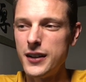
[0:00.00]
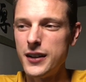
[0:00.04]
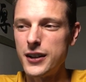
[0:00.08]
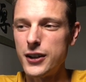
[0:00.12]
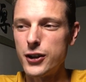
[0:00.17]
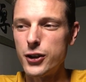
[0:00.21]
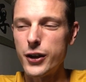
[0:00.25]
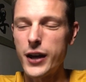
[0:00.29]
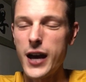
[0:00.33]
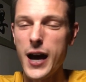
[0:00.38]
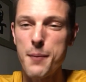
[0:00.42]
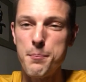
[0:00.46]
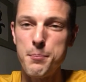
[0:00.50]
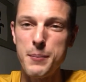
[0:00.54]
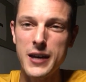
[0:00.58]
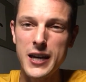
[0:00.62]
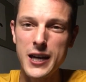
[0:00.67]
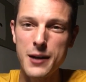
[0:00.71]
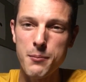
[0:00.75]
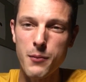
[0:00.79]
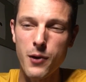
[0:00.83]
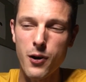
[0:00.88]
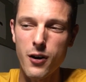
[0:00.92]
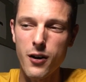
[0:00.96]
You know, got
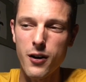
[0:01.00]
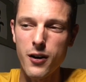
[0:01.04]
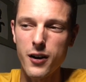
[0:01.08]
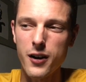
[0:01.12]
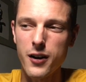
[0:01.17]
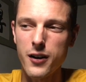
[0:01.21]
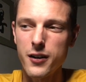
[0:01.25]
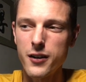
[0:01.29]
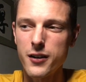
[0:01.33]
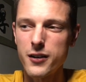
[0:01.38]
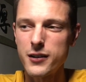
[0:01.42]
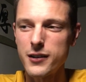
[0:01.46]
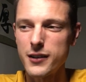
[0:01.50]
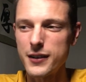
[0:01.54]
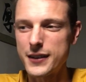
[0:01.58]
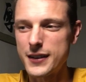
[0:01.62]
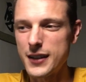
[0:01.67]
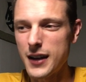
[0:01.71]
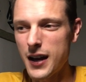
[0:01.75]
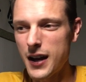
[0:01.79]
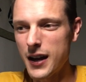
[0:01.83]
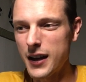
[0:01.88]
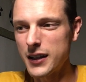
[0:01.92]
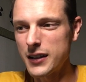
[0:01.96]
Myanmar,
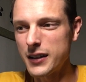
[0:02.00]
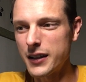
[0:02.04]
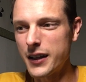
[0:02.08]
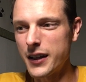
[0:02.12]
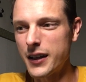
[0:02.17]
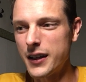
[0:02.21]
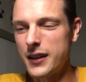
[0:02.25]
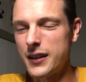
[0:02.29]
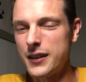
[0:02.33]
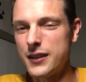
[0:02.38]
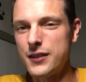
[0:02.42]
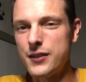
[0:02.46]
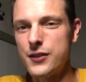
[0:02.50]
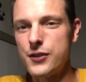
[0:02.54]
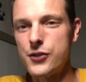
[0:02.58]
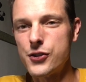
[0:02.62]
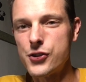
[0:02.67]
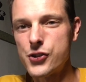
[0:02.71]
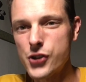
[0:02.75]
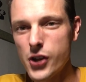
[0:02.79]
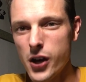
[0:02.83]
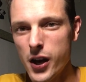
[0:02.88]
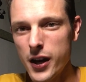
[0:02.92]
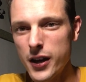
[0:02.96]
Thailand,
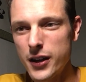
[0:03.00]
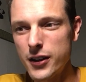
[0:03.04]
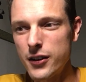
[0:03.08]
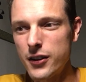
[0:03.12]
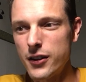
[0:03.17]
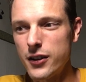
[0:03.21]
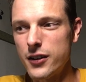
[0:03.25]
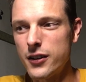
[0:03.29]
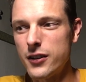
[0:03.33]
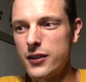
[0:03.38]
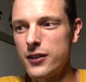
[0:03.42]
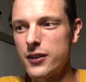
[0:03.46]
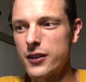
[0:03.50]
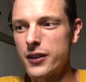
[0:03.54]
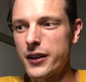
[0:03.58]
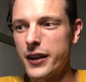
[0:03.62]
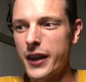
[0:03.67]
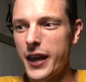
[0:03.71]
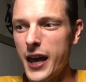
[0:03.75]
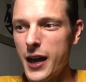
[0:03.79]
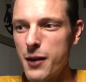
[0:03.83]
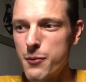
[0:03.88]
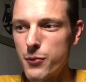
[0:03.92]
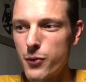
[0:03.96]
China,
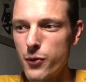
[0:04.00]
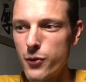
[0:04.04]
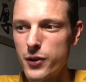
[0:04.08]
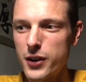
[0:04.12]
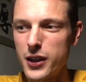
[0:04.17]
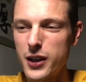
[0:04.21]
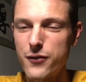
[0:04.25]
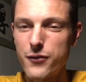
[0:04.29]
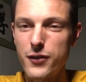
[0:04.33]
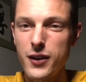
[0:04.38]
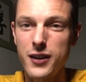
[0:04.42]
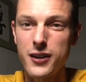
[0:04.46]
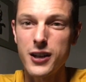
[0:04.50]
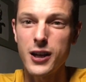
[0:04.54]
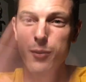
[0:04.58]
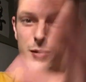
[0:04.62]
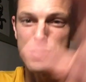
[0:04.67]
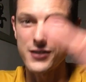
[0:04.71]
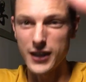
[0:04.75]
Cambodia, Vietnam.